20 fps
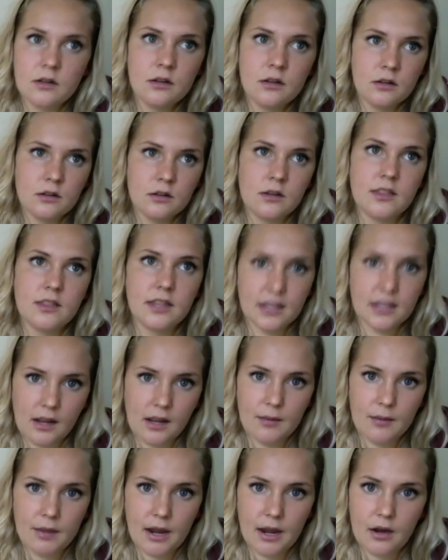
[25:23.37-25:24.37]
thinking
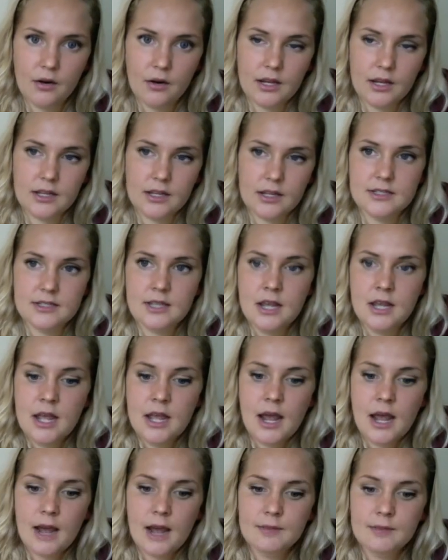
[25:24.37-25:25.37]
about is
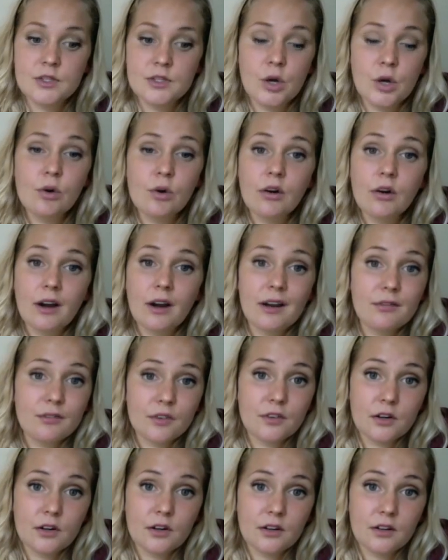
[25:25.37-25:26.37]
I'm so
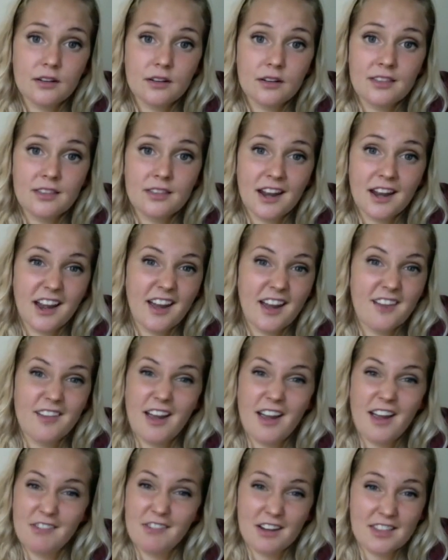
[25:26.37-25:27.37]
grateful that I have
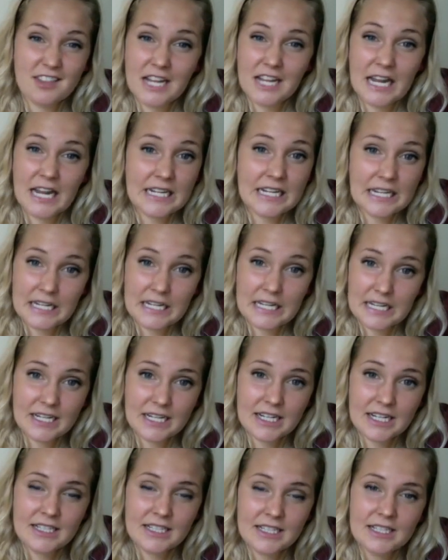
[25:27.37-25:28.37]
everything I
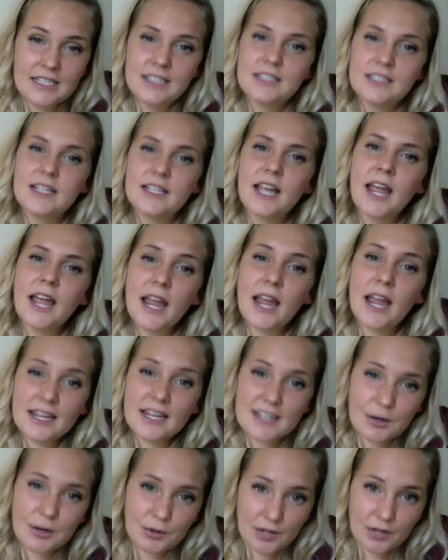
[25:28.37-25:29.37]
need, and
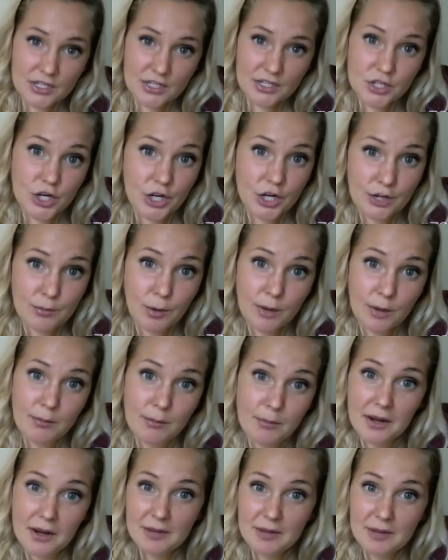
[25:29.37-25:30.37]
I would like to earn more
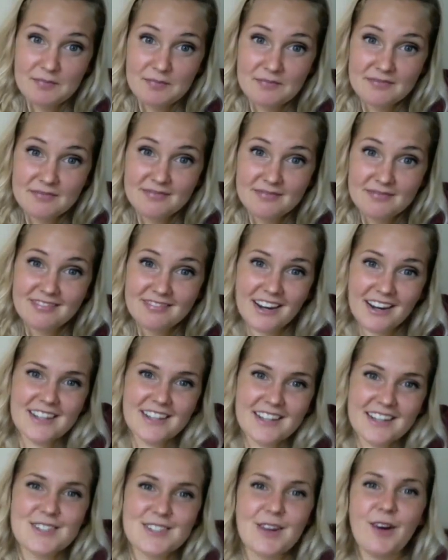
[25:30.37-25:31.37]
money. Right.
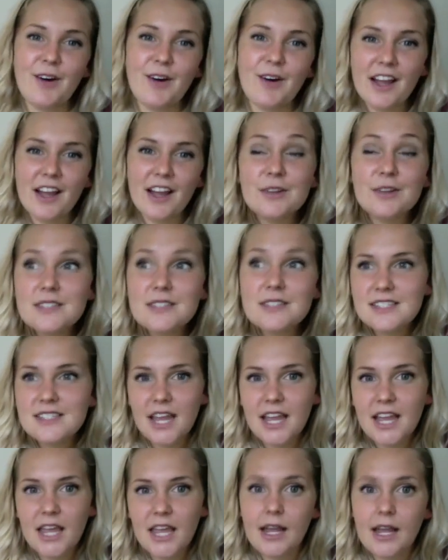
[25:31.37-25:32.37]
So I used to
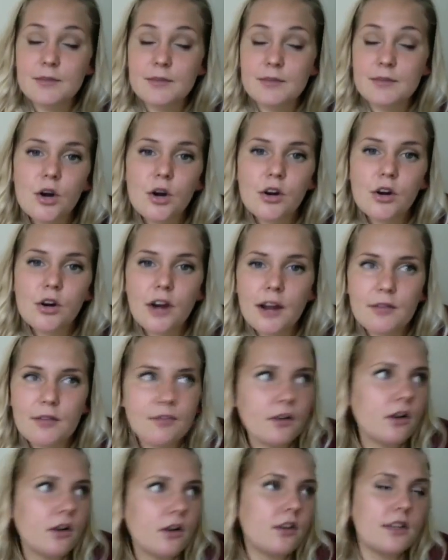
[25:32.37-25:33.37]
say, like, I'm so
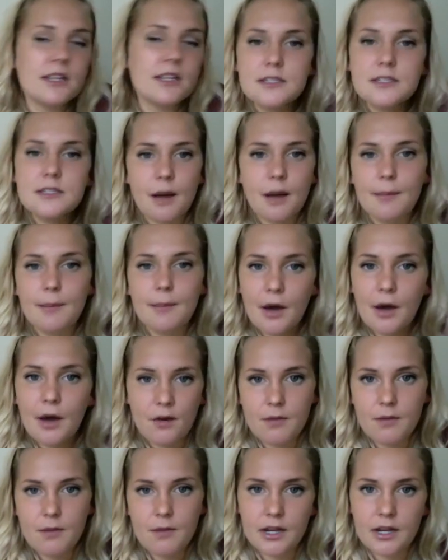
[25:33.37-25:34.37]
grateful this amount of
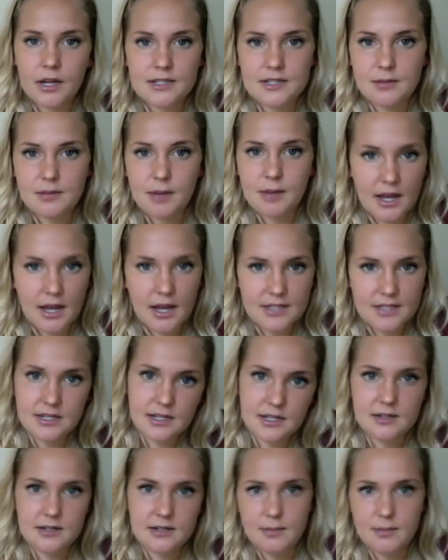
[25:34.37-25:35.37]
money is deposited
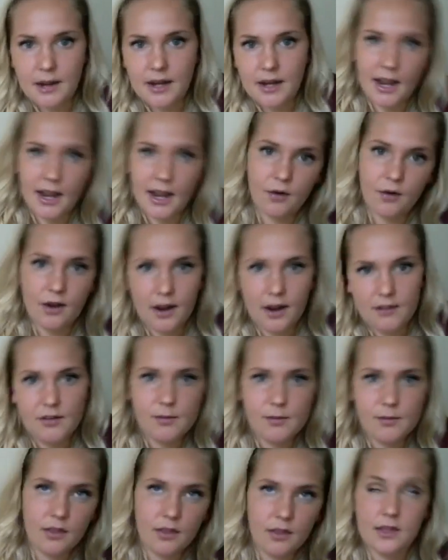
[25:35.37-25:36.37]
into my account every
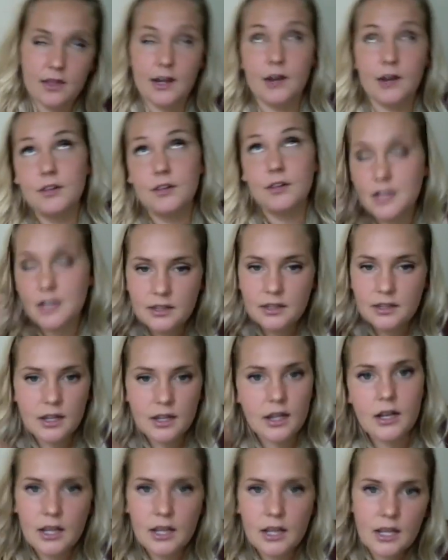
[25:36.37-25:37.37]
month. And I recite that.
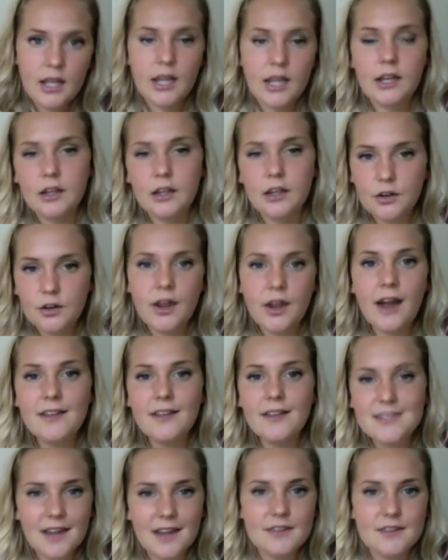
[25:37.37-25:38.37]
And, you have
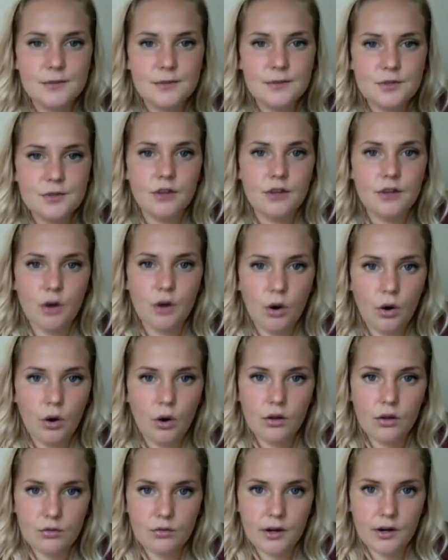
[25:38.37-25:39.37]
to have some sort of goal
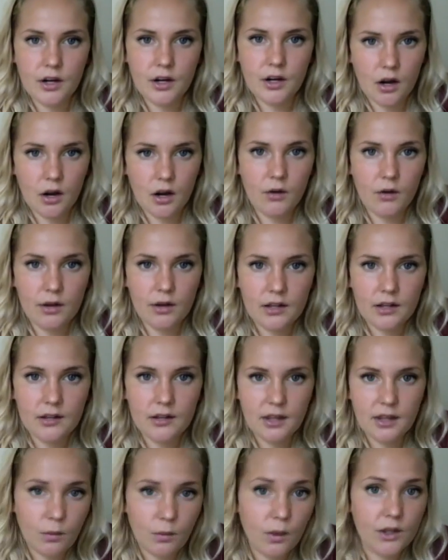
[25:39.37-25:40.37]
of where you're going,
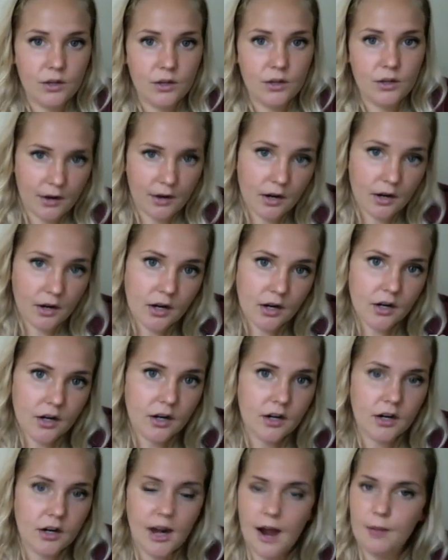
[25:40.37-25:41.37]
like what you want to earn
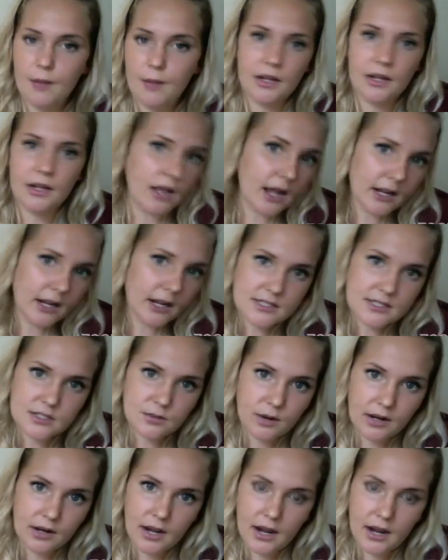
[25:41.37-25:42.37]
or how many clients you
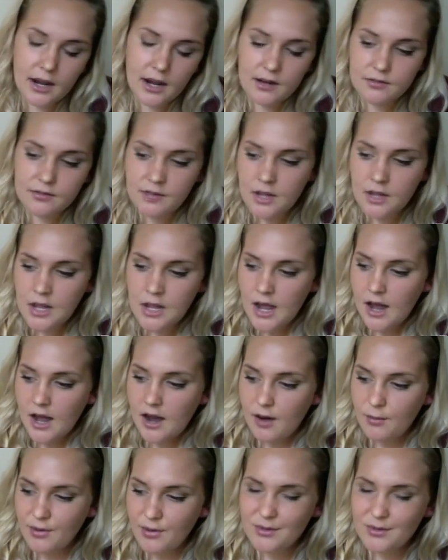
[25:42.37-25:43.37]
want to have.
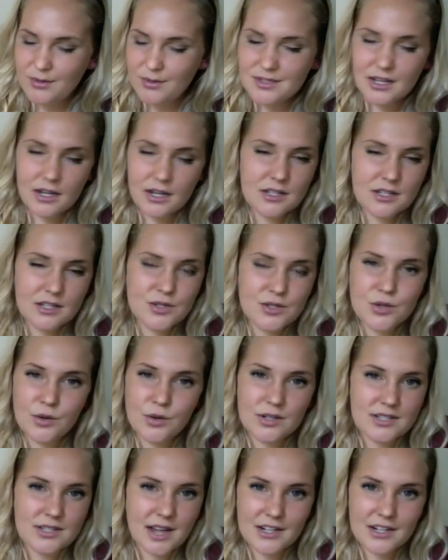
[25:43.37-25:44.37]
But I was getting too
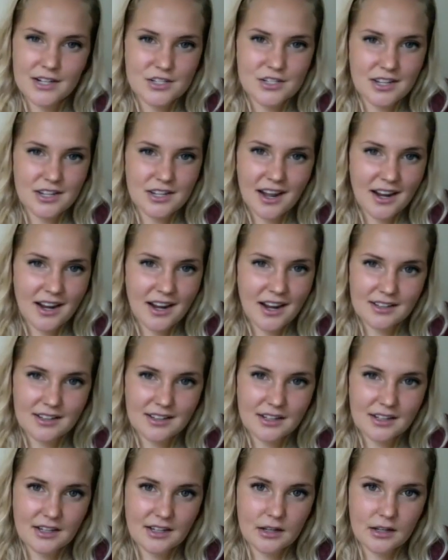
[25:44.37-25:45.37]
attached to that.
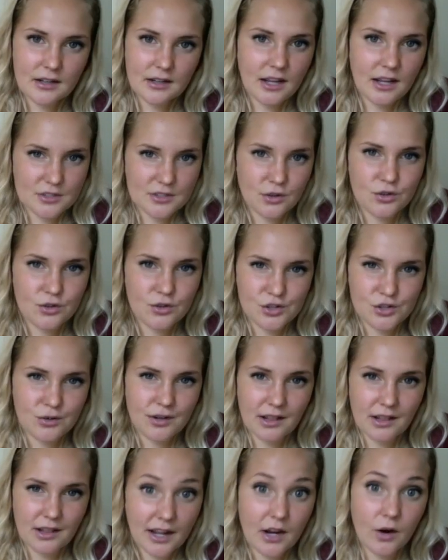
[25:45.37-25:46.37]
Like I told you, when I
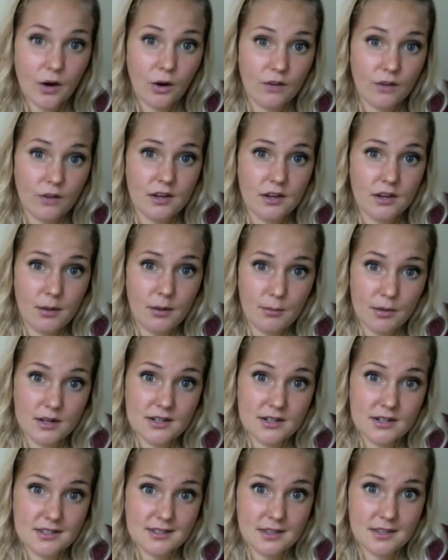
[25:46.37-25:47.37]
let go of the
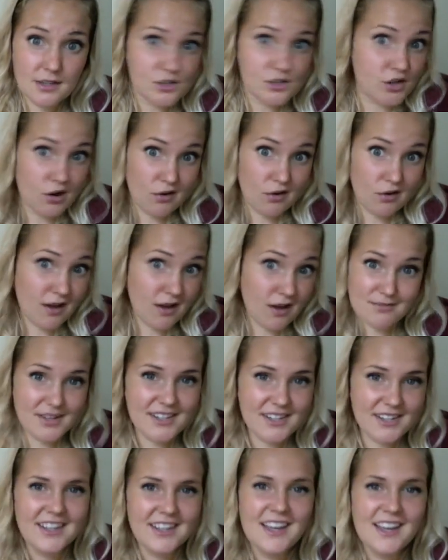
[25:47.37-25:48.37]
numbers, they showed up.
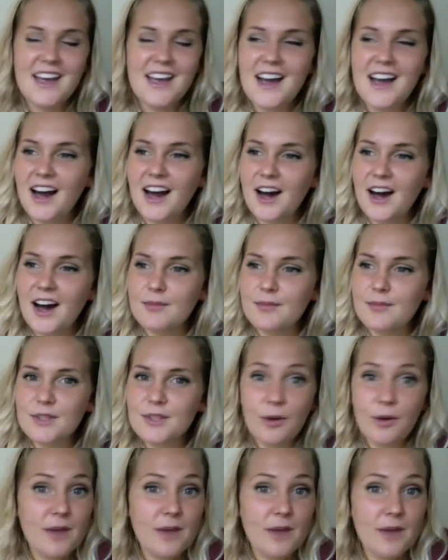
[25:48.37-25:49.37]
So
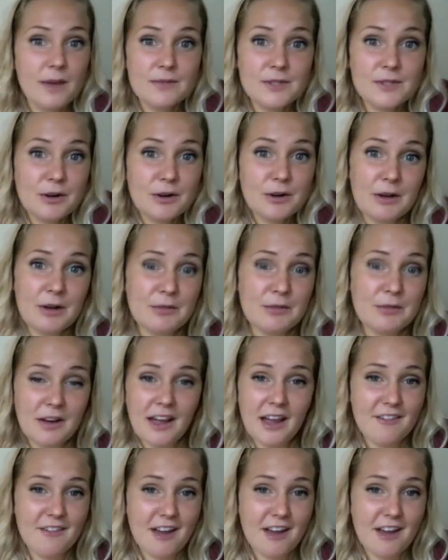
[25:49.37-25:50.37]
I'm so grateful I
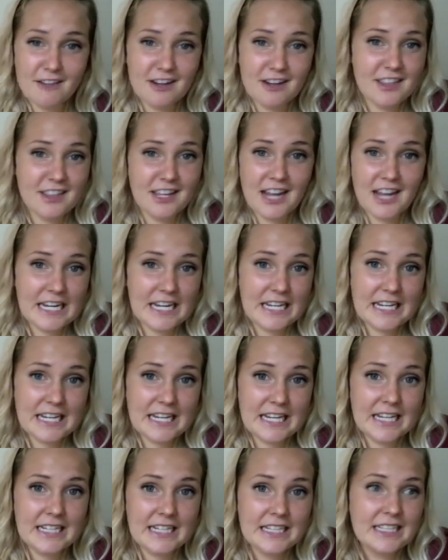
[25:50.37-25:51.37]
have everything I
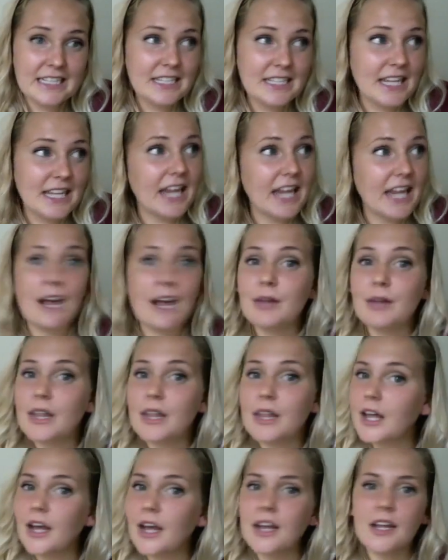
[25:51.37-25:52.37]
need. And I would
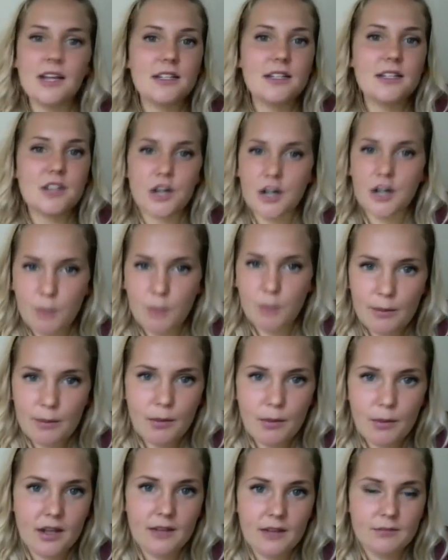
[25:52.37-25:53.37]
like to earn more
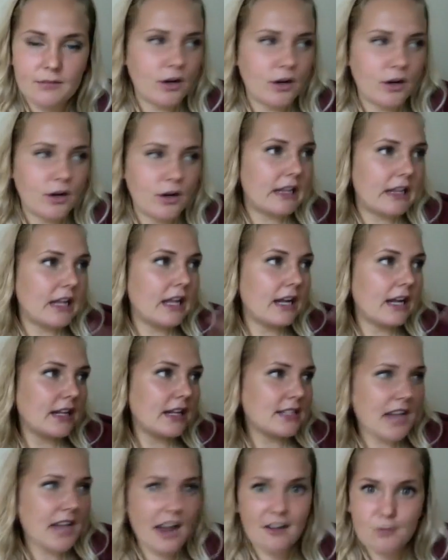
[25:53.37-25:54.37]
money, or I'd like to
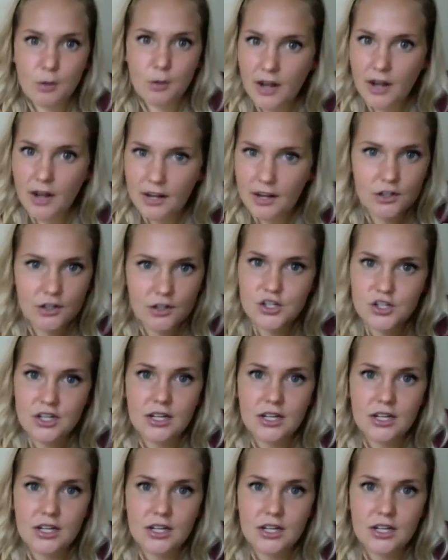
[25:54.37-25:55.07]
have more energy.